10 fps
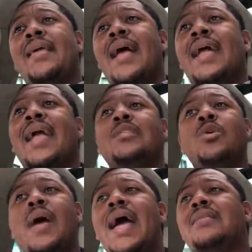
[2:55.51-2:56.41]
I got
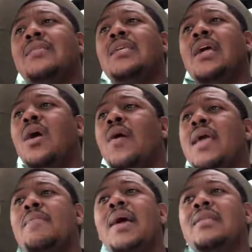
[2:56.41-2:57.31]
2 houses to go. I
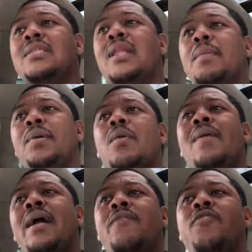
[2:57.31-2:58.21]
ain't about to sit up and go
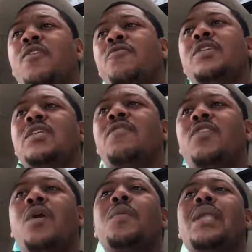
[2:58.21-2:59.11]
back and forth with you. If
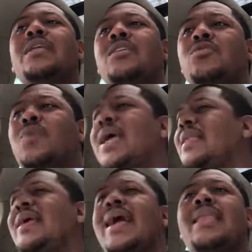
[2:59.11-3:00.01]
your religion is right,
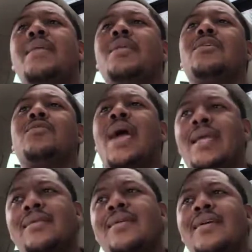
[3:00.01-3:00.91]
then goddamn it is
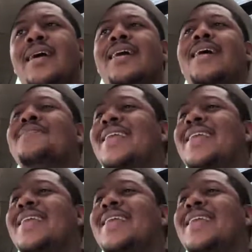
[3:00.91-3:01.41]
right. I'm